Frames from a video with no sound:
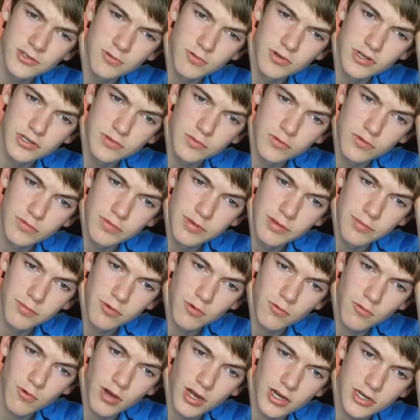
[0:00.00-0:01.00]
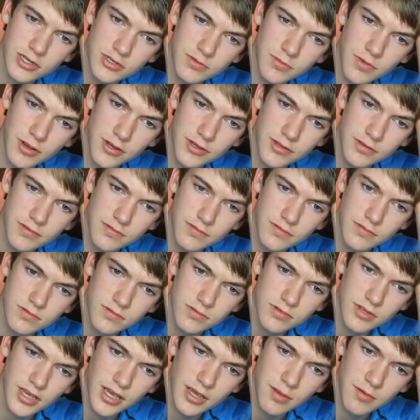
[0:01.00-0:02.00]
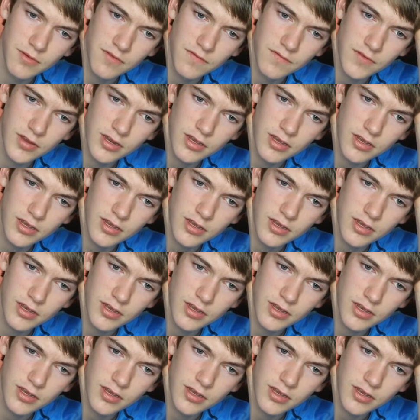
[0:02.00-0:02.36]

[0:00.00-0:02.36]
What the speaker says: just wish more people watched my gaming